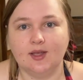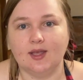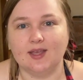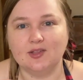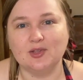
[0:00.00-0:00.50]

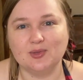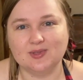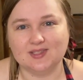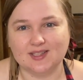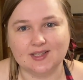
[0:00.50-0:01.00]

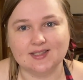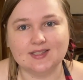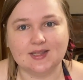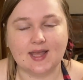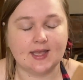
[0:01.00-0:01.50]
includes the lids
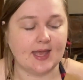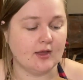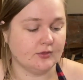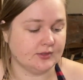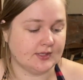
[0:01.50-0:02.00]
in that
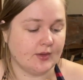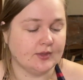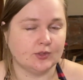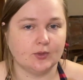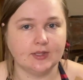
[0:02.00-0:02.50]
count. So
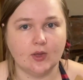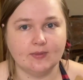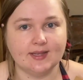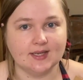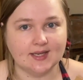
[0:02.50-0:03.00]
it's really
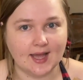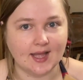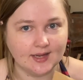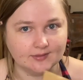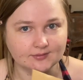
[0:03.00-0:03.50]
only
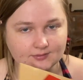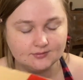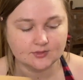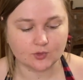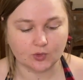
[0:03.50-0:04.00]
9
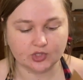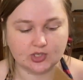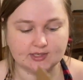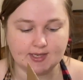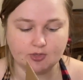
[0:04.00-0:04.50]
storage
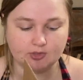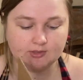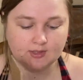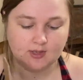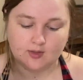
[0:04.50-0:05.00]

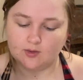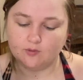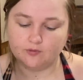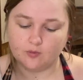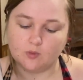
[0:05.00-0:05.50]
containers
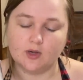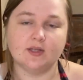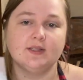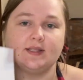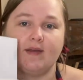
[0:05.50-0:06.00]
for
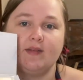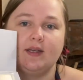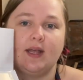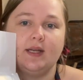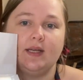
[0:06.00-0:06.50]

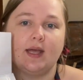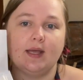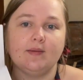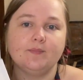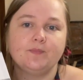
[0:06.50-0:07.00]

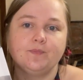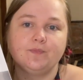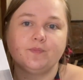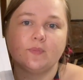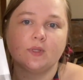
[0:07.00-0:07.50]
$7.99.
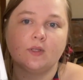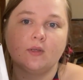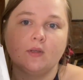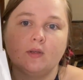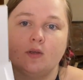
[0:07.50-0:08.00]

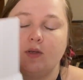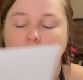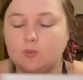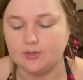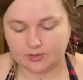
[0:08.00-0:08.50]

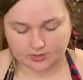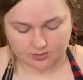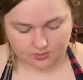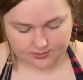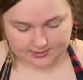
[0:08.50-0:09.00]
That's what
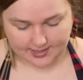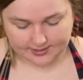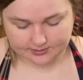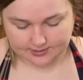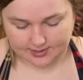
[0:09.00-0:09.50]
the
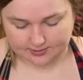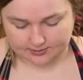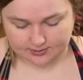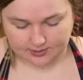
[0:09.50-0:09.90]
tag says.